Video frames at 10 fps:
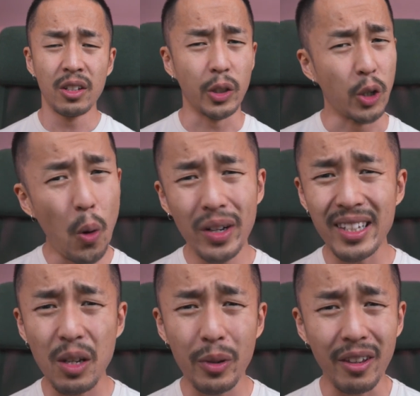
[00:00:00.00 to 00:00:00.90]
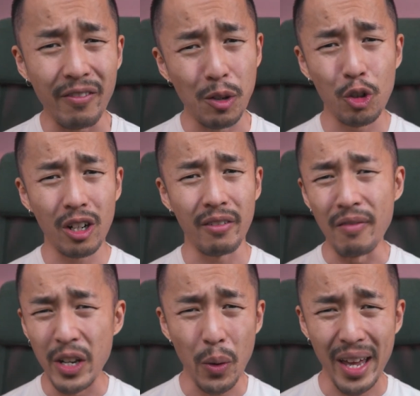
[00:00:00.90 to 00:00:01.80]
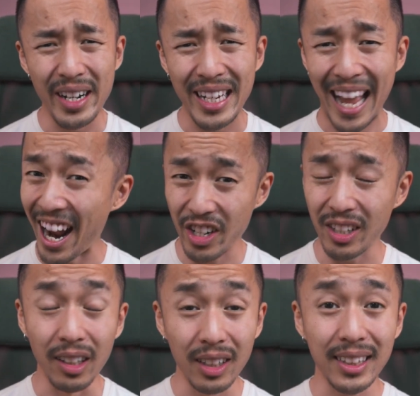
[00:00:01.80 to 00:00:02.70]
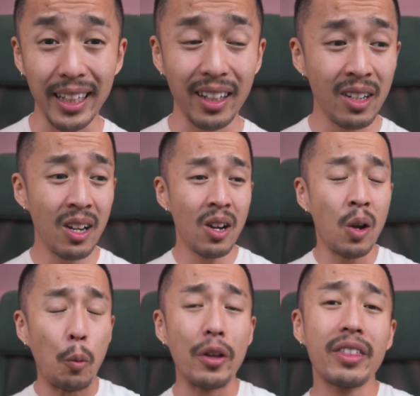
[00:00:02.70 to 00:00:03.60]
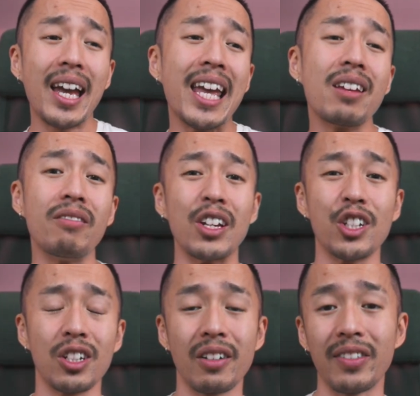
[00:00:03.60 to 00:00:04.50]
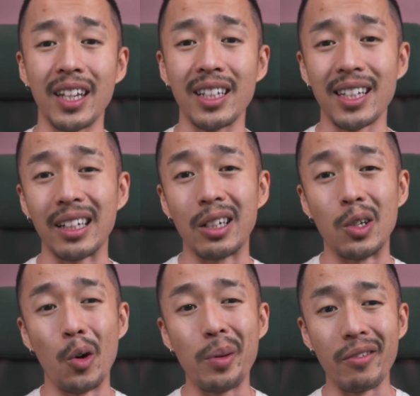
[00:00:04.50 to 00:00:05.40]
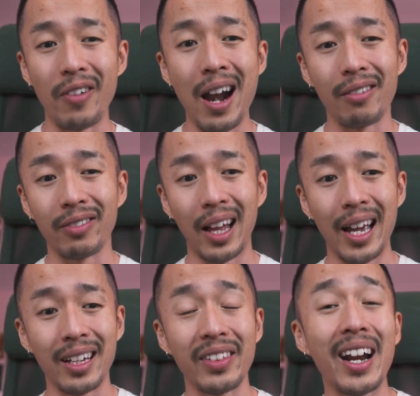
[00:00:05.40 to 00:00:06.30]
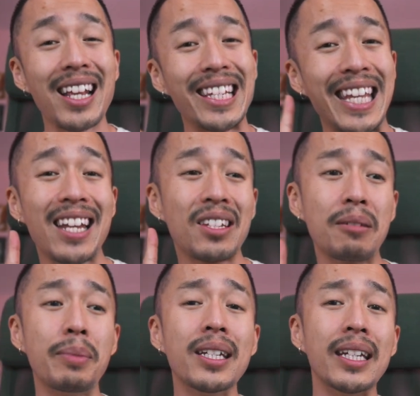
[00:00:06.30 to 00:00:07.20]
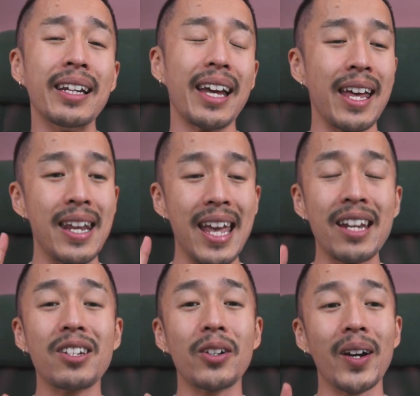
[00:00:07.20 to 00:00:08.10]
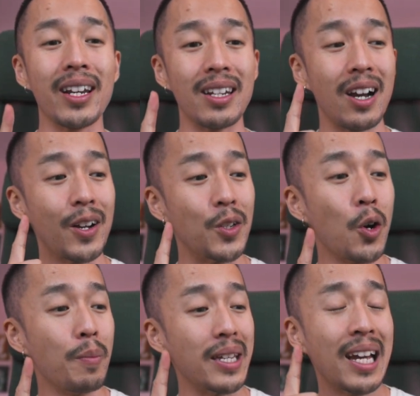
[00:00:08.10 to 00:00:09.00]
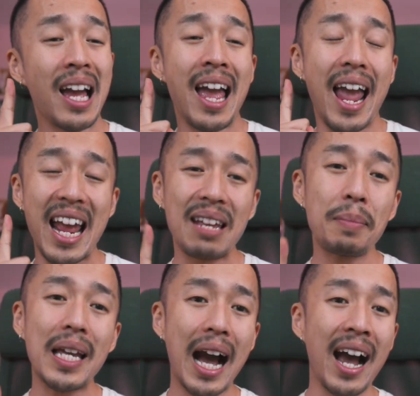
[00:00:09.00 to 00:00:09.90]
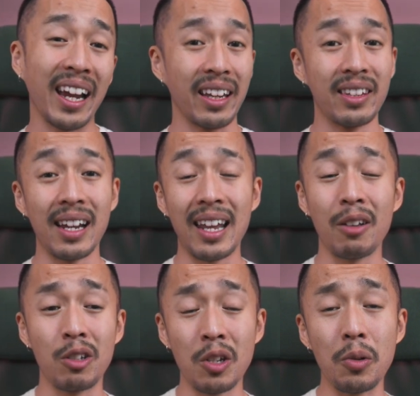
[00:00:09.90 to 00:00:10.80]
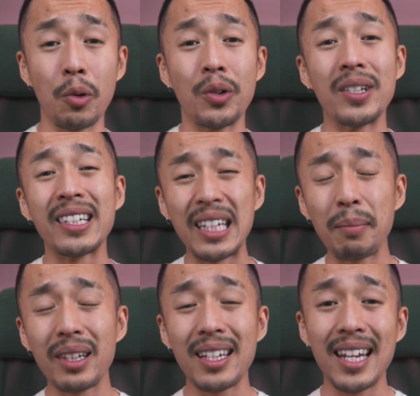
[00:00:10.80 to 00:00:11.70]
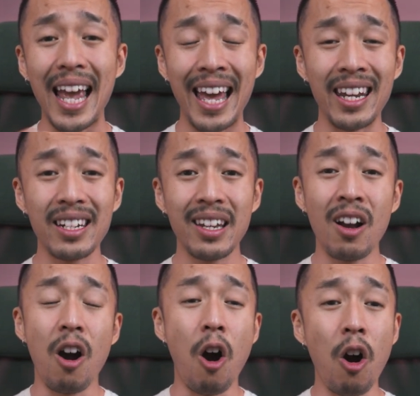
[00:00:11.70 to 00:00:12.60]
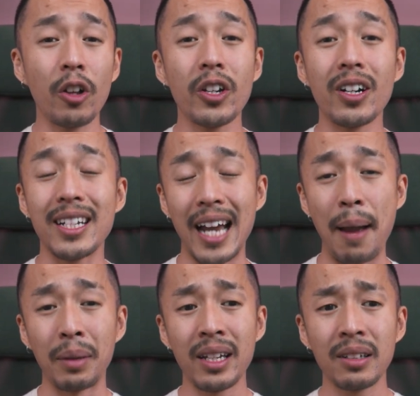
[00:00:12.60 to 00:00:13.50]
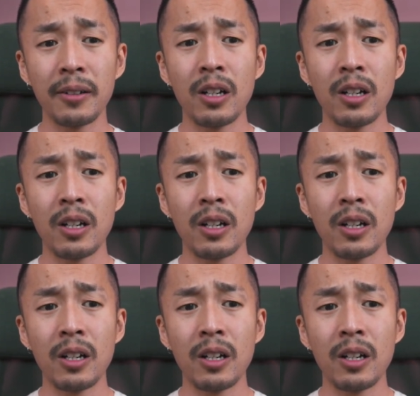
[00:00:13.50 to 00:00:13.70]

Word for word: So you all want to see what the future of video editing actually looks like with the innovation of things like Adobe Firefly. There has yet to be an integrated Adobe API that allows you to seamlessly edit all your timeline